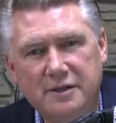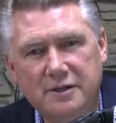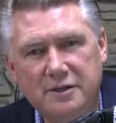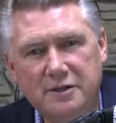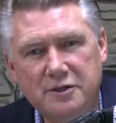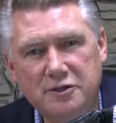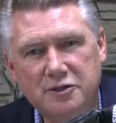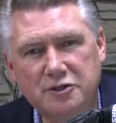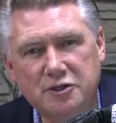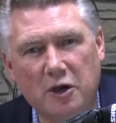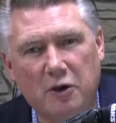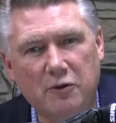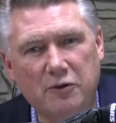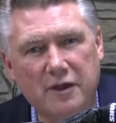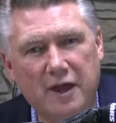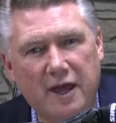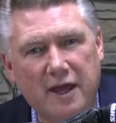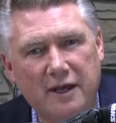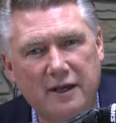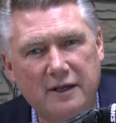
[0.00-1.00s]
so
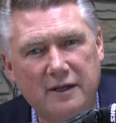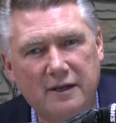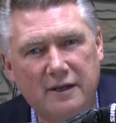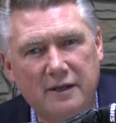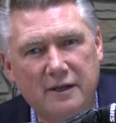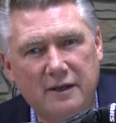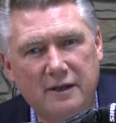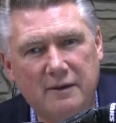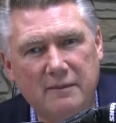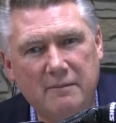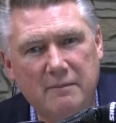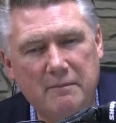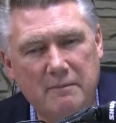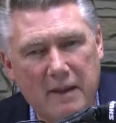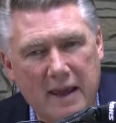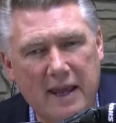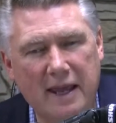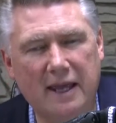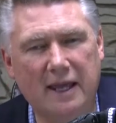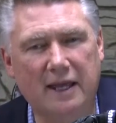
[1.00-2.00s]
that
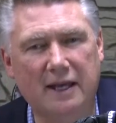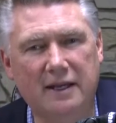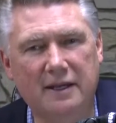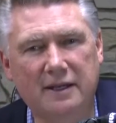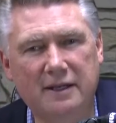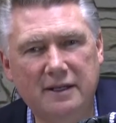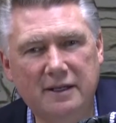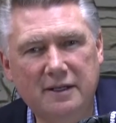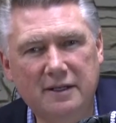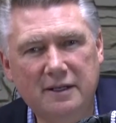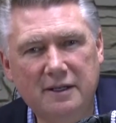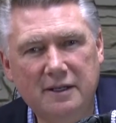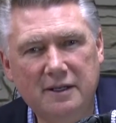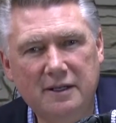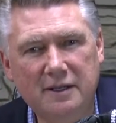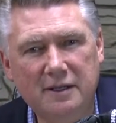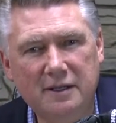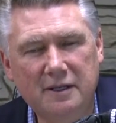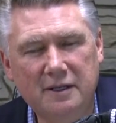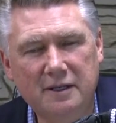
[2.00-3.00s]
man
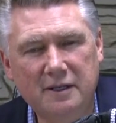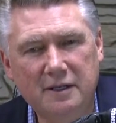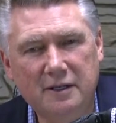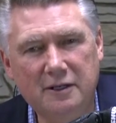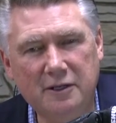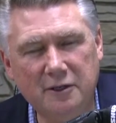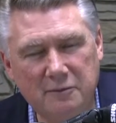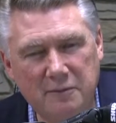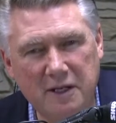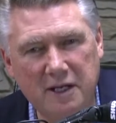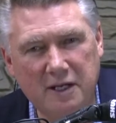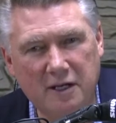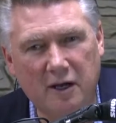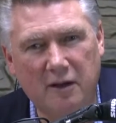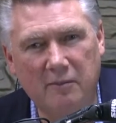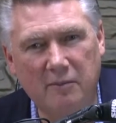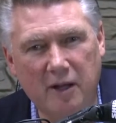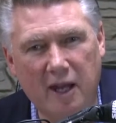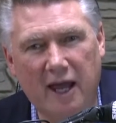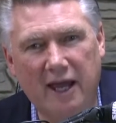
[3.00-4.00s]
could
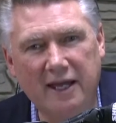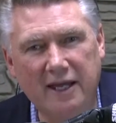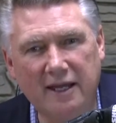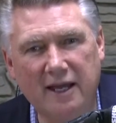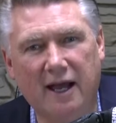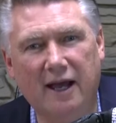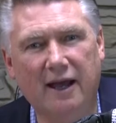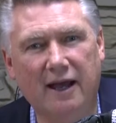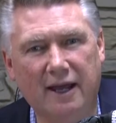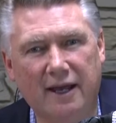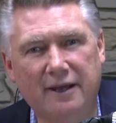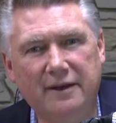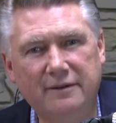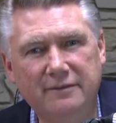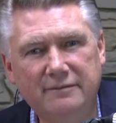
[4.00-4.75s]
become like God.